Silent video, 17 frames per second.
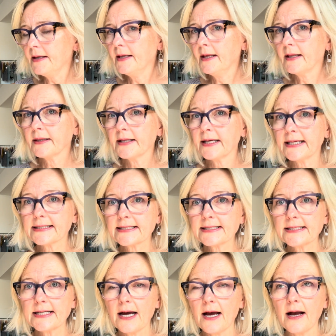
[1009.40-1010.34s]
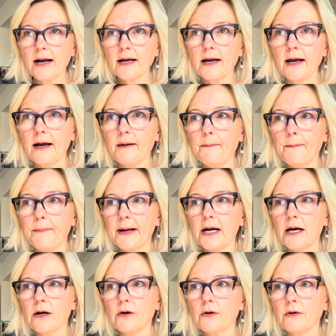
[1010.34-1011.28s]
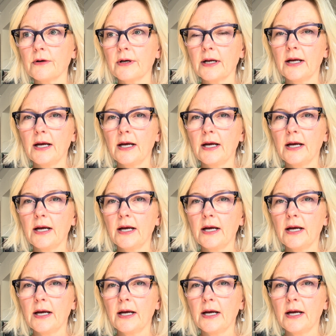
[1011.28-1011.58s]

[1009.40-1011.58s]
Let's talk about,